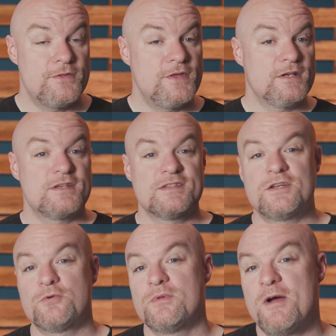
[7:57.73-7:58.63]
The other thing to
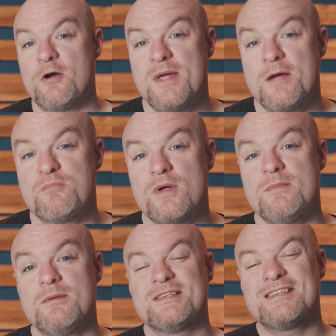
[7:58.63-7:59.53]
consider with Power BI
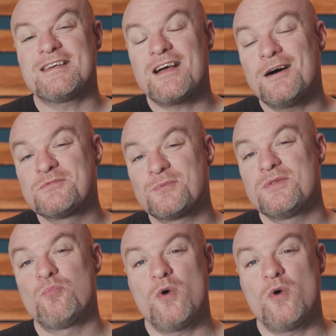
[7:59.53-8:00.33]
Premium is it comes with